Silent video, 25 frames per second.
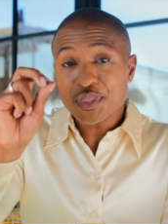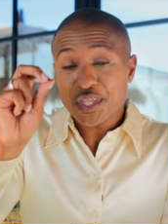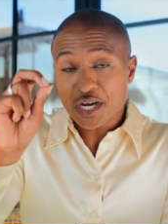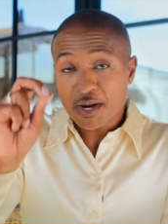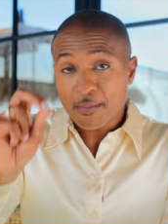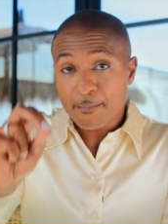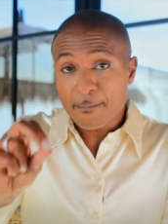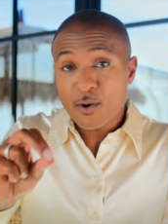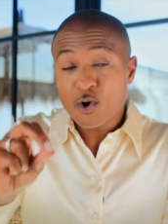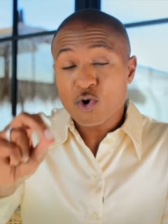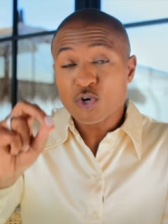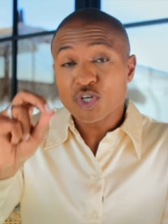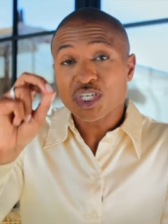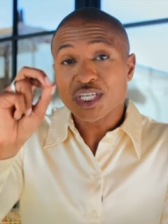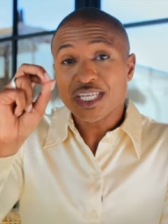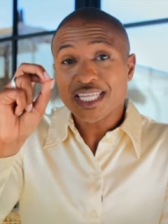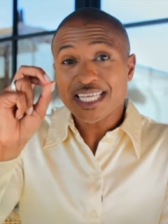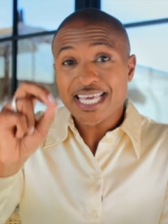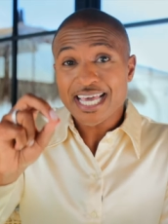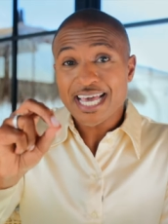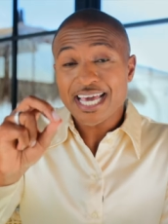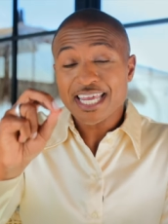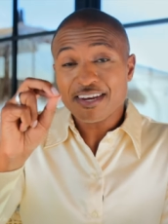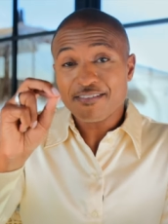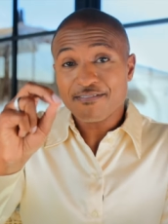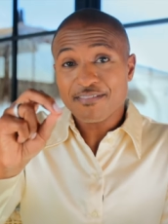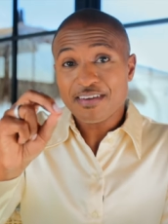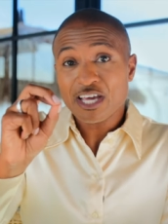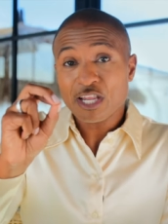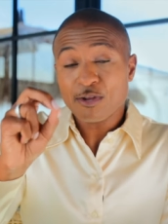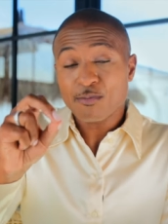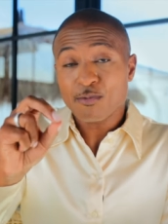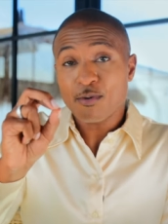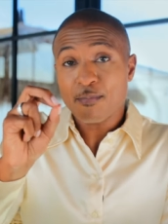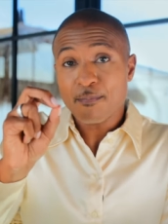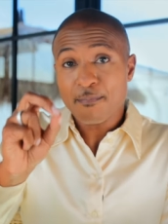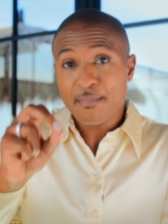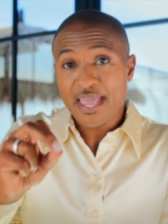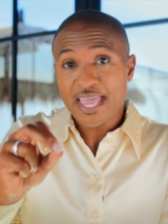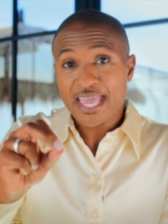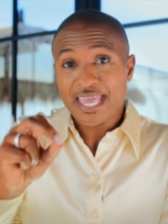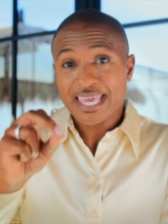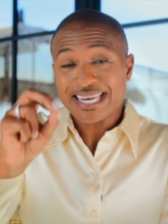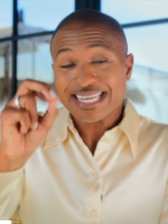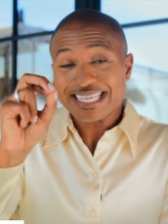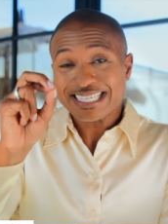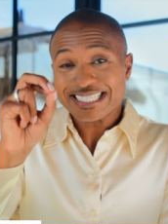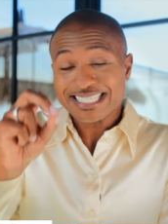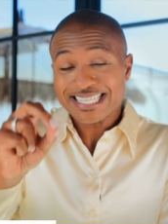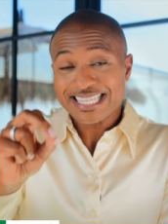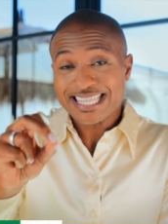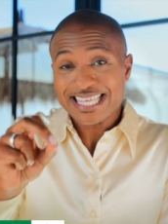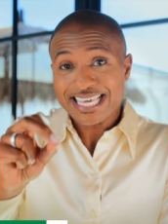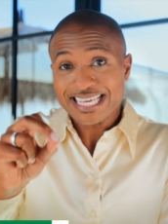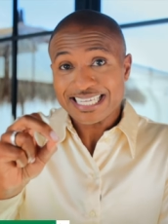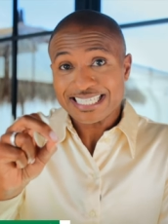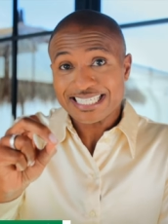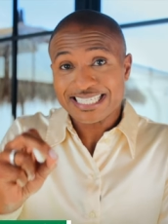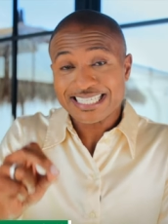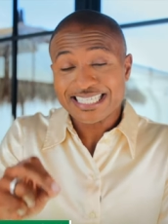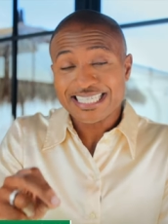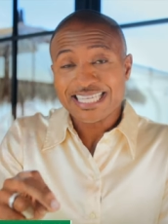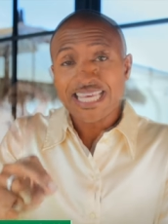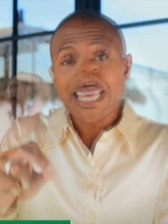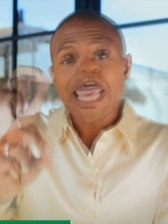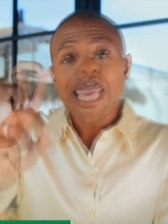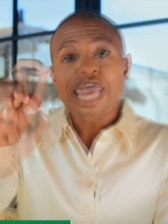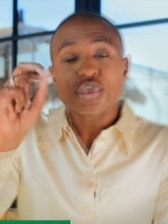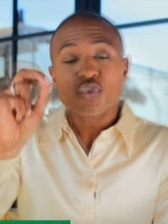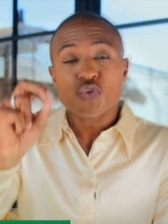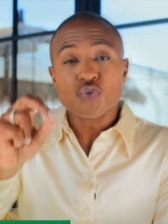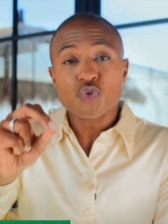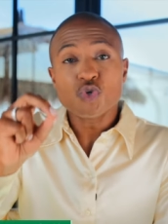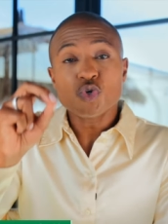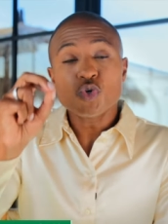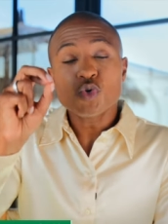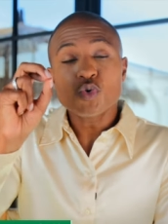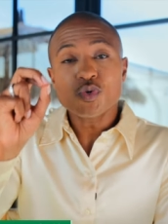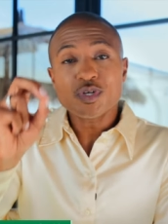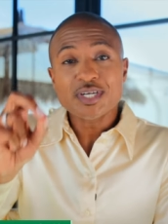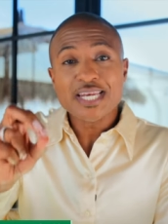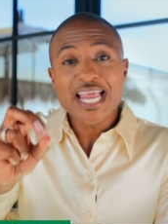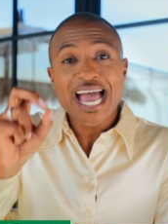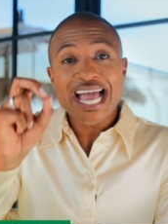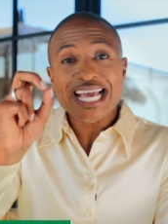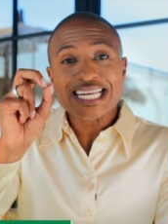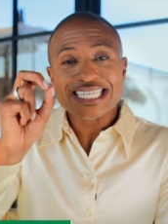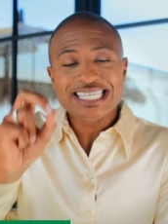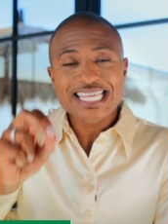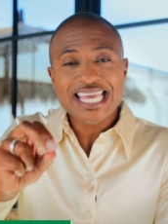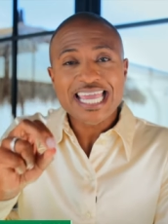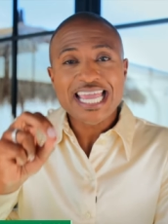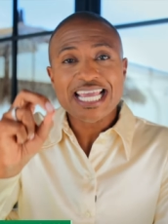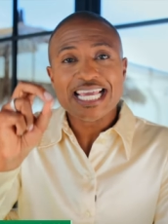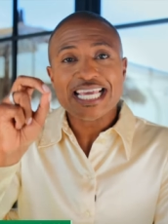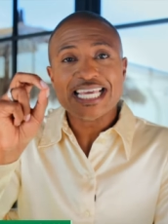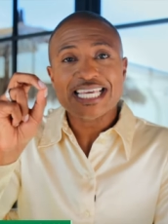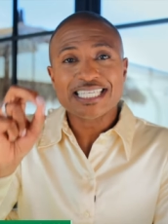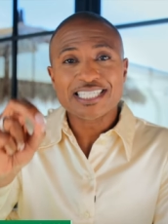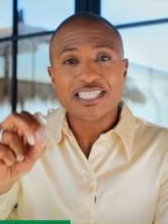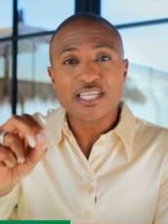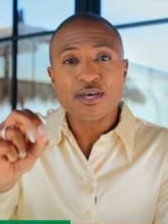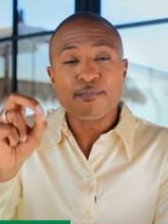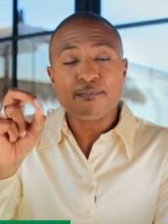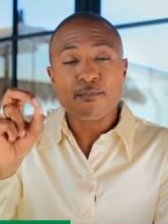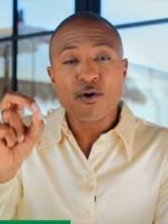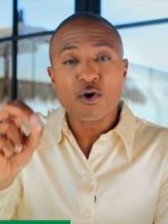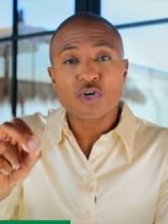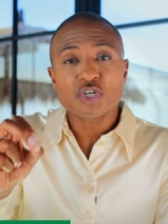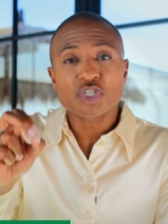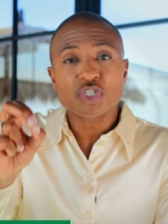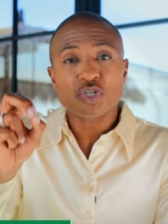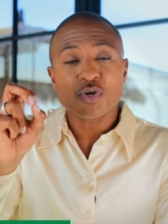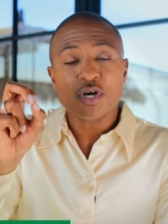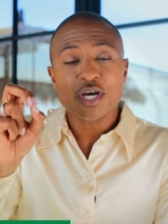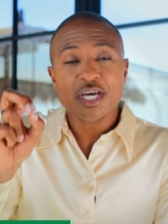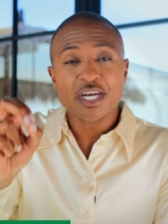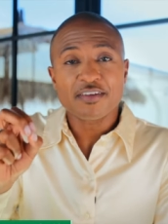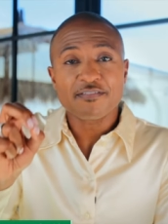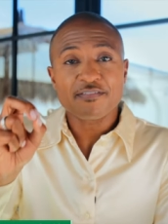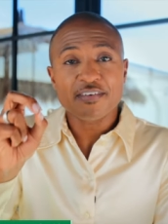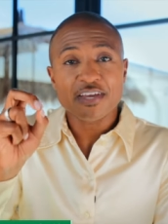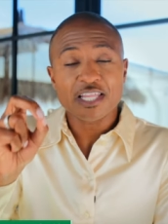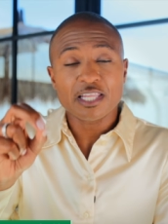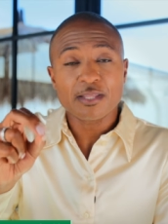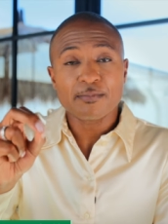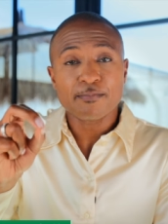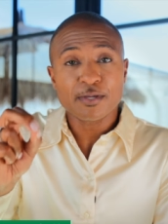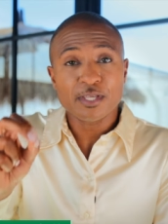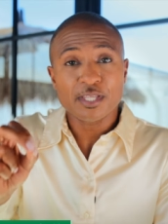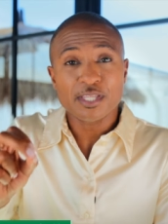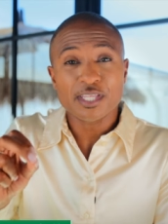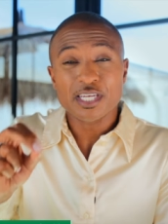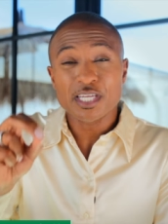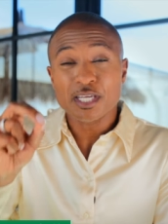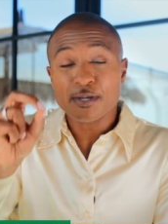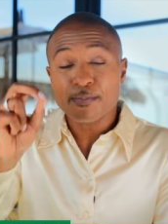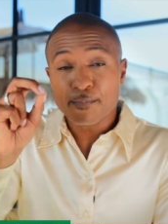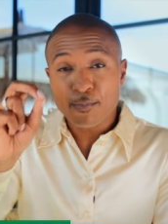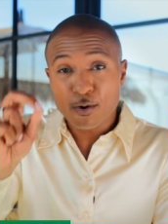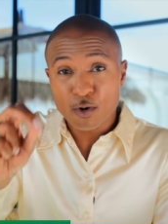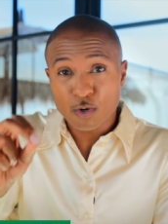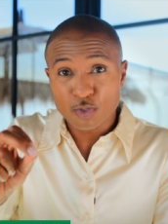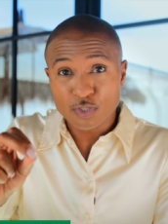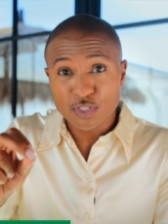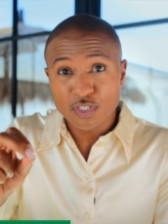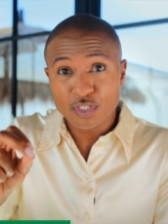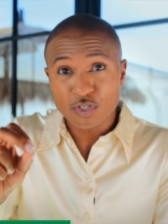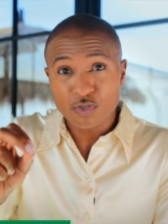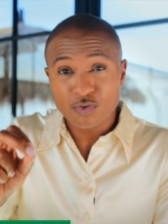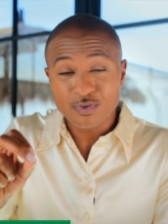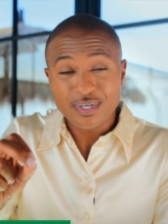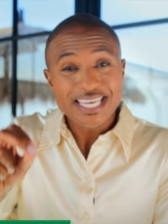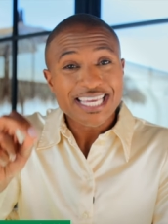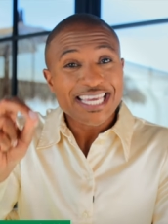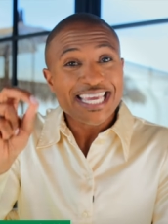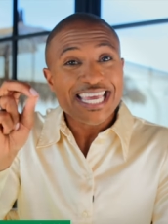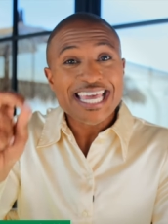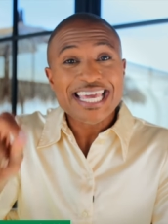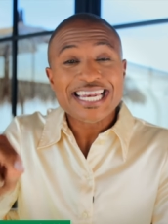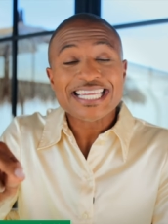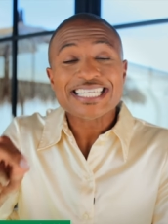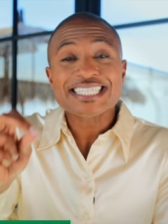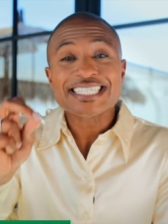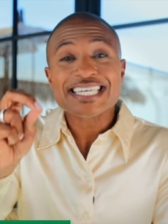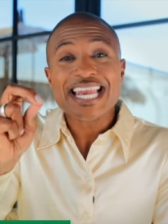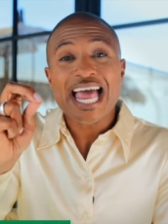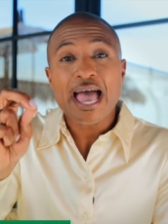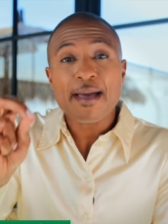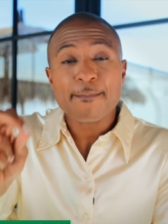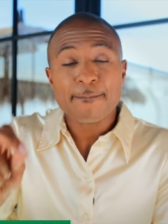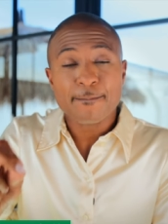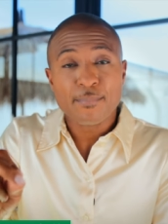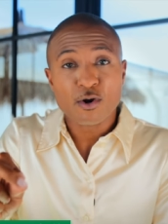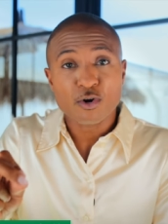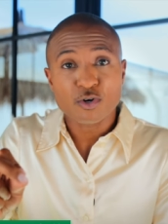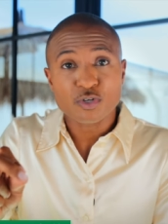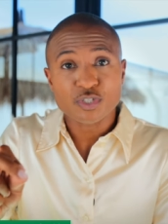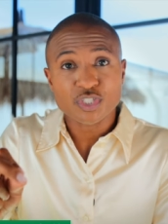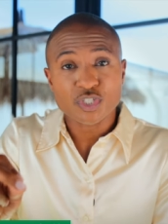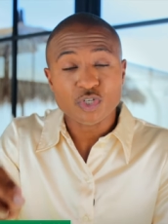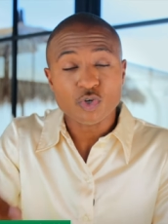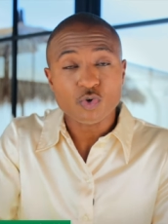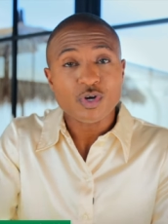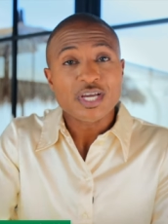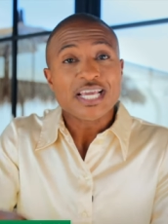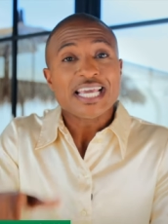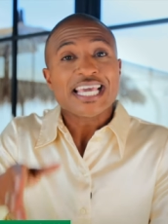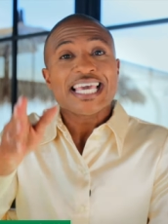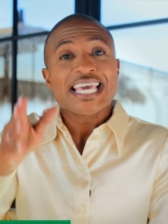with an emotionally unavailable man is this do not take his emotional unavailability personal. It is not personal.